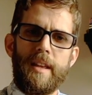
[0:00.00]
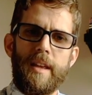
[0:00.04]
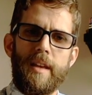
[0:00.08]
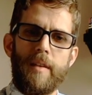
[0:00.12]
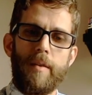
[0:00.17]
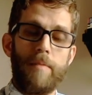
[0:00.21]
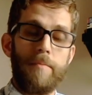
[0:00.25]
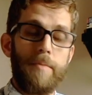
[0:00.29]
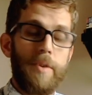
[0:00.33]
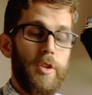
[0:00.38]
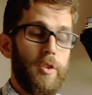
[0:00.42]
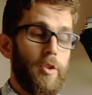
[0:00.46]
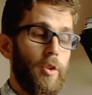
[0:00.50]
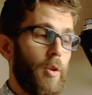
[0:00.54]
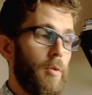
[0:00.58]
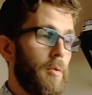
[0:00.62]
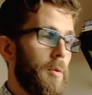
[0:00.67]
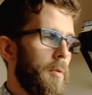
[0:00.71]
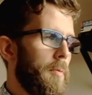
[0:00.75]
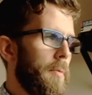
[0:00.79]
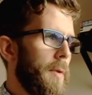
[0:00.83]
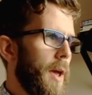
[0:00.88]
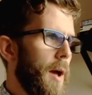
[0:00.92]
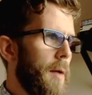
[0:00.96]
Now I'm sure
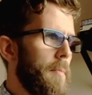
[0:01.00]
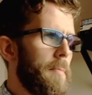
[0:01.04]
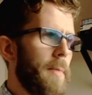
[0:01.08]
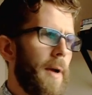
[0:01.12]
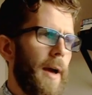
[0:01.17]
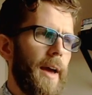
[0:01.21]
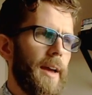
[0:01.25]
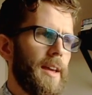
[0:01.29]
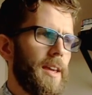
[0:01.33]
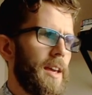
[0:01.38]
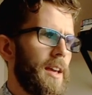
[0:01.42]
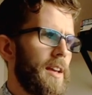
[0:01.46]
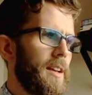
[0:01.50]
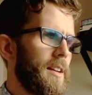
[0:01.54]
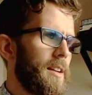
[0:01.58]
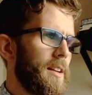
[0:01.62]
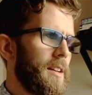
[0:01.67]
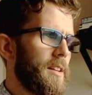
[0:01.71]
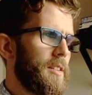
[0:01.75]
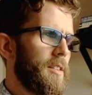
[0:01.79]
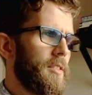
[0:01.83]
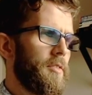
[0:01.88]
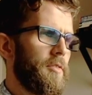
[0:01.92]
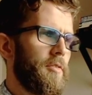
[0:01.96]
we'll be
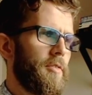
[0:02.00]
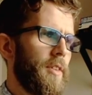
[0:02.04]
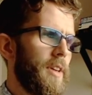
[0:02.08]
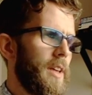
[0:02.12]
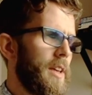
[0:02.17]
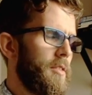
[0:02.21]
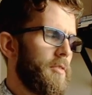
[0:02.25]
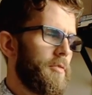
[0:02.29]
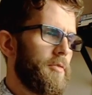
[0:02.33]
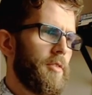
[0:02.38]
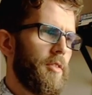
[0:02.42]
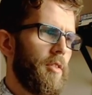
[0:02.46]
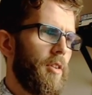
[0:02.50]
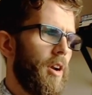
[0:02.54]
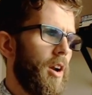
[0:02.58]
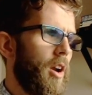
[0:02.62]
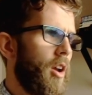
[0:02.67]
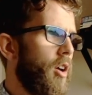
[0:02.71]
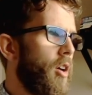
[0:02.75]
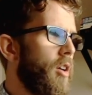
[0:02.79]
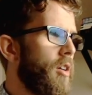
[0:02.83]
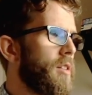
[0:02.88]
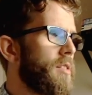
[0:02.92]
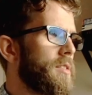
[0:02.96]
unpacking it for a
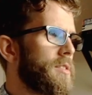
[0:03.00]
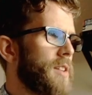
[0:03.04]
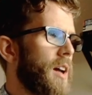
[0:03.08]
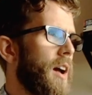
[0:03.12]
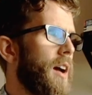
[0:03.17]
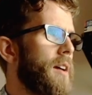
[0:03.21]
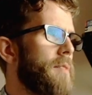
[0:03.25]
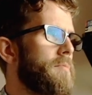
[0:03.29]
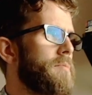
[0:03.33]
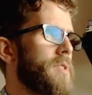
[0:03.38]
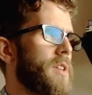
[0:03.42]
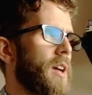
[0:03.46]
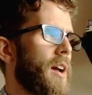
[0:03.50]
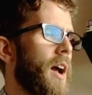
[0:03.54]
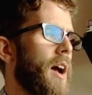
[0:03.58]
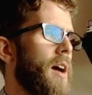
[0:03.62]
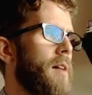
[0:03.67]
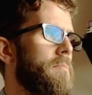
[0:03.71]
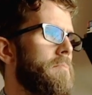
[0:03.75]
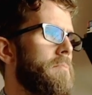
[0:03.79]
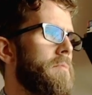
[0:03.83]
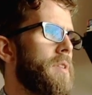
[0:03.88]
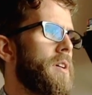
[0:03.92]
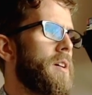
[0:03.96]
long time to
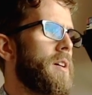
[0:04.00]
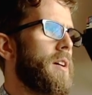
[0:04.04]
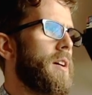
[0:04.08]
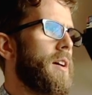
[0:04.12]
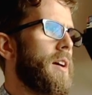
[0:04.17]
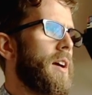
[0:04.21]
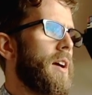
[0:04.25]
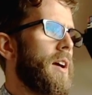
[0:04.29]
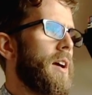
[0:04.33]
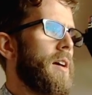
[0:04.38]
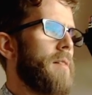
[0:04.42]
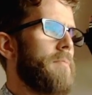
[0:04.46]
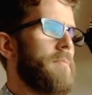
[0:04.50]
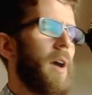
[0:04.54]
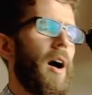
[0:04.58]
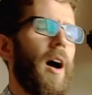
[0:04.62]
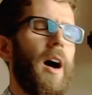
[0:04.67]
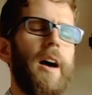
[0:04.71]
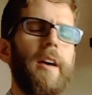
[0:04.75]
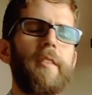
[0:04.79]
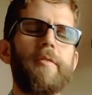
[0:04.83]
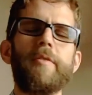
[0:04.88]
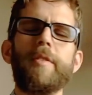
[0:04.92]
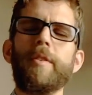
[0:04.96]
come, but
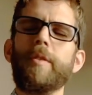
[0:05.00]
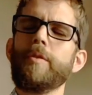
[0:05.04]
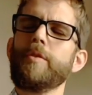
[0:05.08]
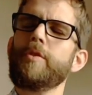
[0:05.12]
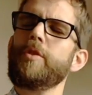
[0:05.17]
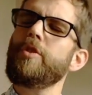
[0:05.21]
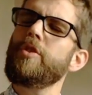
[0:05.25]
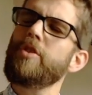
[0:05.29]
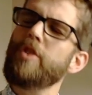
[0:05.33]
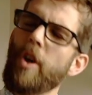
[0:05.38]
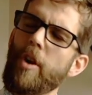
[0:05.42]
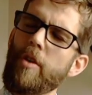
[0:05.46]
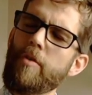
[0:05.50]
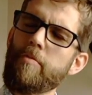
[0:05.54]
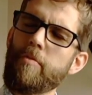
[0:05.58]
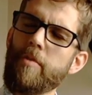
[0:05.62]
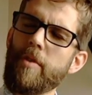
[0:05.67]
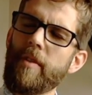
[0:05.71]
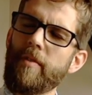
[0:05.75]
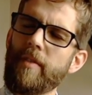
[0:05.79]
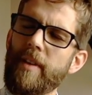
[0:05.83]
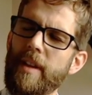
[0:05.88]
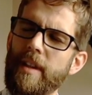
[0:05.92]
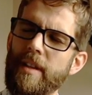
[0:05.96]
I feel so
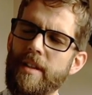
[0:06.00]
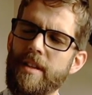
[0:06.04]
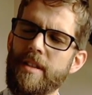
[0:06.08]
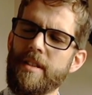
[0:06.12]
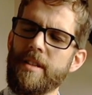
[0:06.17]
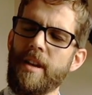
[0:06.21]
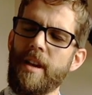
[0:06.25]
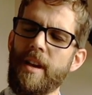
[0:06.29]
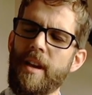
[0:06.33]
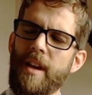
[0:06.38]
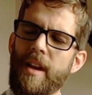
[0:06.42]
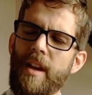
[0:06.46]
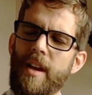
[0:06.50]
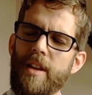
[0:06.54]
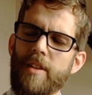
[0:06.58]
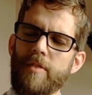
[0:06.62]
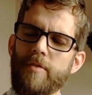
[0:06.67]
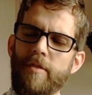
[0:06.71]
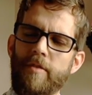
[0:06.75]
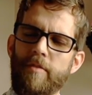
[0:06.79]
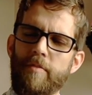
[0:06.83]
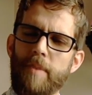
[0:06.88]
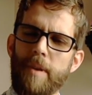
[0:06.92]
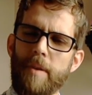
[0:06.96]
privileged to
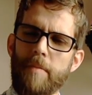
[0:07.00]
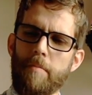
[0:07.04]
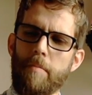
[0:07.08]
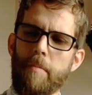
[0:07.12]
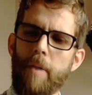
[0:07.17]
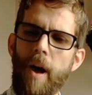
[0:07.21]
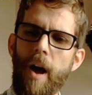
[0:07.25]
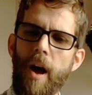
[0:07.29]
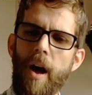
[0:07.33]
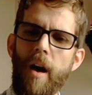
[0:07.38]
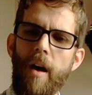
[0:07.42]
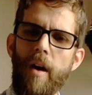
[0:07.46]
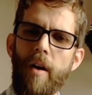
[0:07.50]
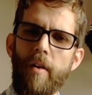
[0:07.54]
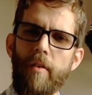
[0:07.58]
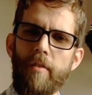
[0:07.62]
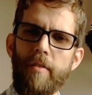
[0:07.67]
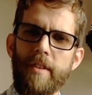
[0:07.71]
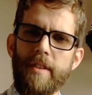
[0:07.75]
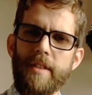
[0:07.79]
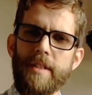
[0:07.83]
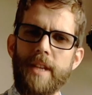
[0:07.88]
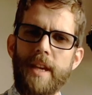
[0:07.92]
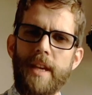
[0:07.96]
have been part of
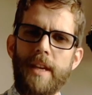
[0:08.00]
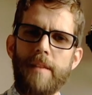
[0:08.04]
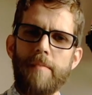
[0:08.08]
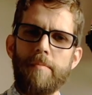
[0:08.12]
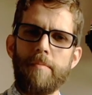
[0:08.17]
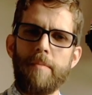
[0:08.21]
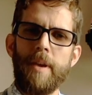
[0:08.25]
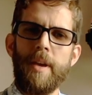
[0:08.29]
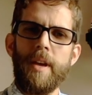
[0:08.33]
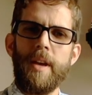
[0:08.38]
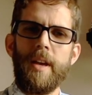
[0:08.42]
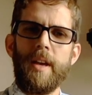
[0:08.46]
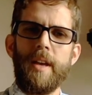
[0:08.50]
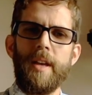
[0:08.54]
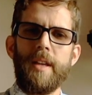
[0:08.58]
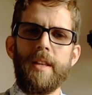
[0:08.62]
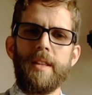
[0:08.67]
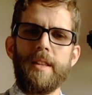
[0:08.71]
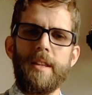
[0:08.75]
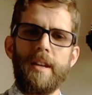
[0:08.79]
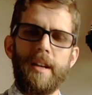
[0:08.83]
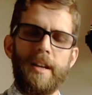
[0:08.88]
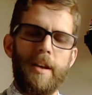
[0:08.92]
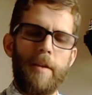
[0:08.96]
the team
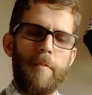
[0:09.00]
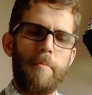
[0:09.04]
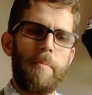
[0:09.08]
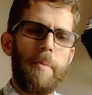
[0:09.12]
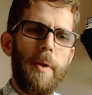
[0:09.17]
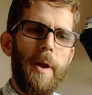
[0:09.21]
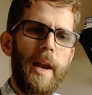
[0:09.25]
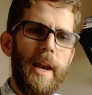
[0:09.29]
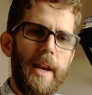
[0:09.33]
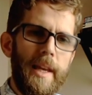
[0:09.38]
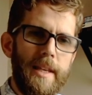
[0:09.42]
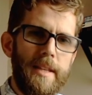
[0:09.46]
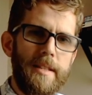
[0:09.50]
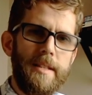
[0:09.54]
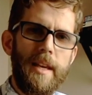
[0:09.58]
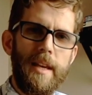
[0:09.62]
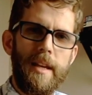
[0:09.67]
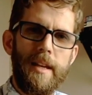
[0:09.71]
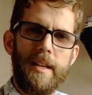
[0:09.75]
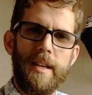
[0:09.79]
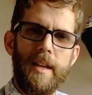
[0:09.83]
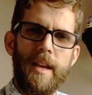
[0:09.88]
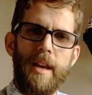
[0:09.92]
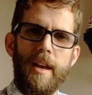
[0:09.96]
that
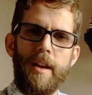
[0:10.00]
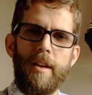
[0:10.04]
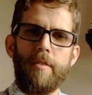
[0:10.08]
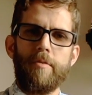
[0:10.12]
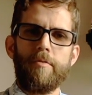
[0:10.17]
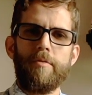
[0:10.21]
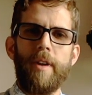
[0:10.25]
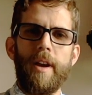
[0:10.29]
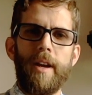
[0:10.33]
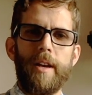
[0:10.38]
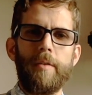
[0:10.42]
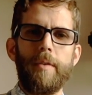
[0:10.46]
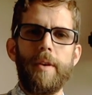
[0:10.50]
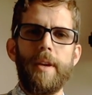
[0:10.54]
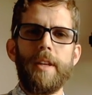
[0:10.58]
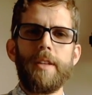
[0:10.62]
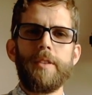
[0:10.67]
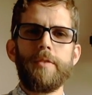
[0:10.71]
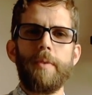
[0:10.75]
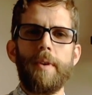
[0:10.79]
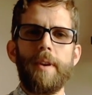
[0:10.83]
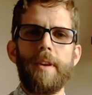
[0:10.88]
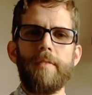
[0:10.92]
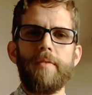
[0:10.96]
completed RAGweek
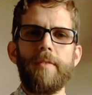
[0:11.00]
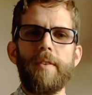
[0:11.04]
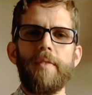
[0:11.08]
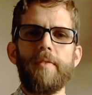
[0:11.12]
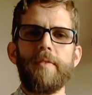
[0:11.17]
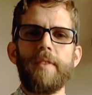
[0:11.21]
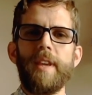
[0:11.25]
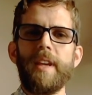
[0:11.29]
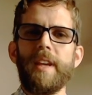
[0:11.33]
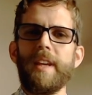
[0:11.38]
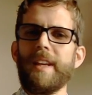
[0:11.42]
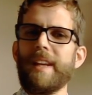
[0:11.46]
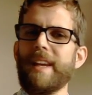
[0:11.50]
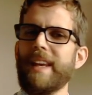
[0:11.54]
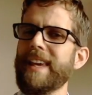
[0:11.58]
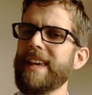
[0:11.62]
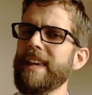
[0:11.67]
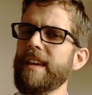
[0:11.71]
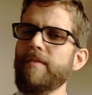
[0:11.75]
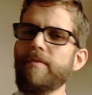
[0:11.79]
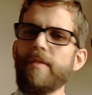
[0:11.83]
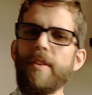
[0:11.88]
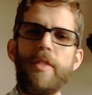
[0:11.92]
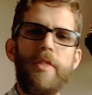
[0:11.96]
2015,
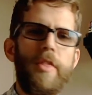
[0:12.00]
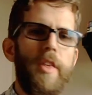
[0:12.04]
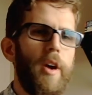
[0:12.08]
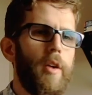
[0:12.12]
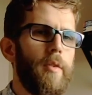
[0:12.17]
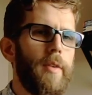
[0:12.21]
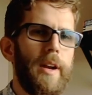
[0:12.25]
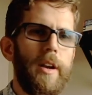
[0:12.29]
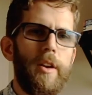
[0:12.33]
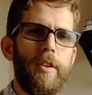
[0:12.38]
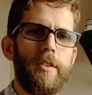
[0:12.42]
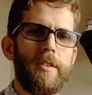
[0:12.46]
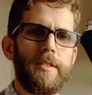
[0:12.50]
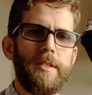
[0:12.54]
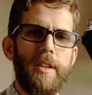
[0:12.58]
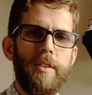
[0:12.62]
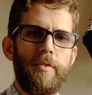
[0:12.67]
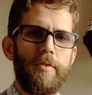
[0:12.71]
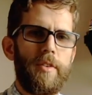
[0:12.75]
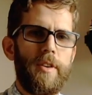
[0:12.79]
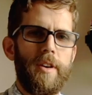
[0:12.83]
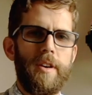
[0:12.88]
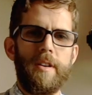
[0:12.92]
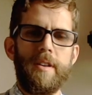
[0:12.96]
even though it looked
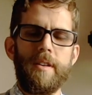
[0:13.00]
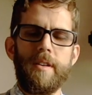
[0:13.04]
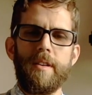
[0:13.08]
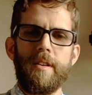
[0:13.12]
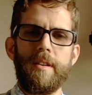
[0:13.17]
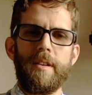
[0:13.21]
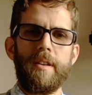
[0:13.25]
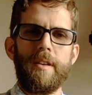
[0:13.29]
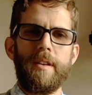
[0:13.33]
different.